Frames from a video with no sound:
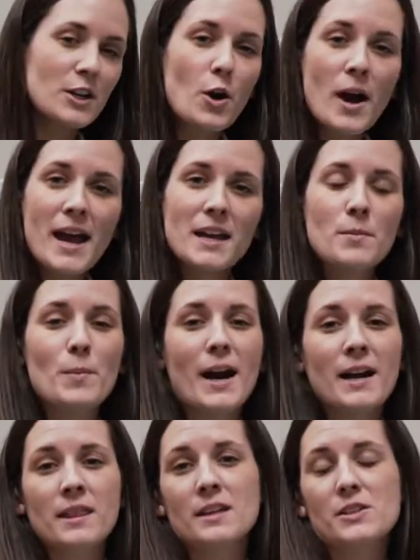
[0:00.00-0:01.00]
go ahead and
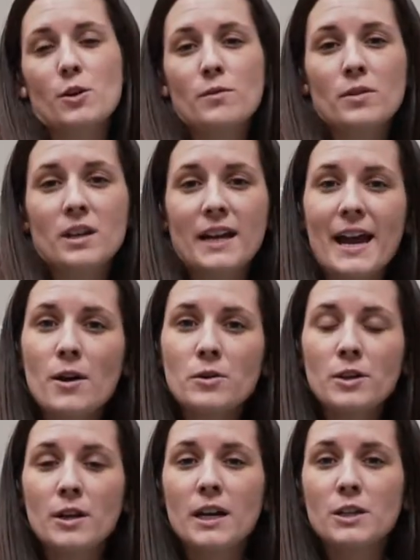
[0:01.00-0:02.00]
buy this over the
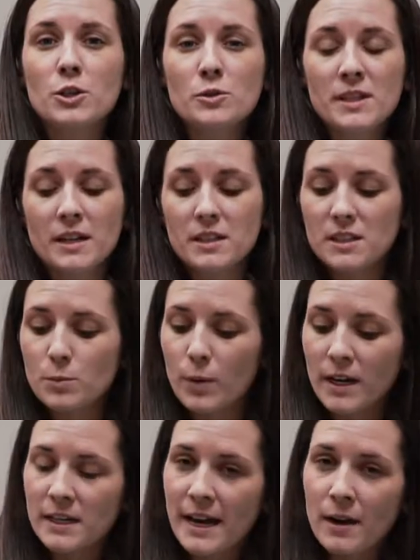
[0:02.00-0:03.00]
counter and use that to
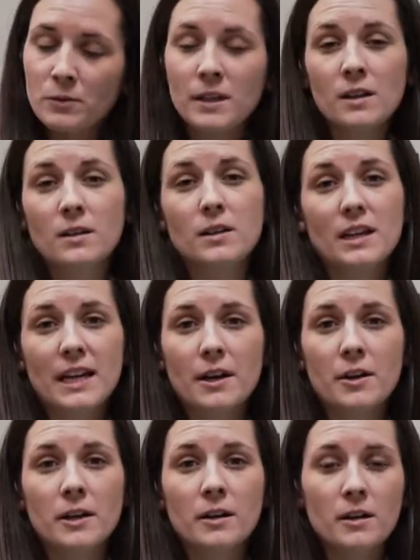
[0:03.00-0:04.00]
spray down the
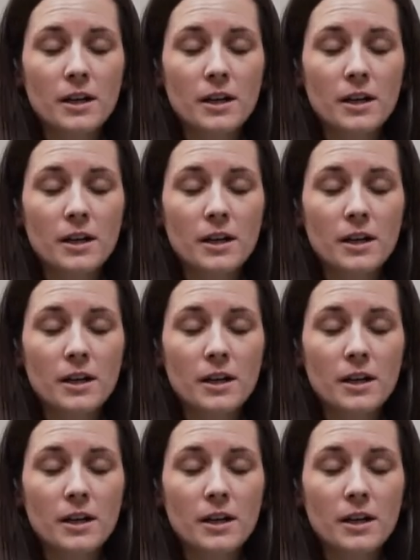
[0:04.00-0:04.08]
carrier.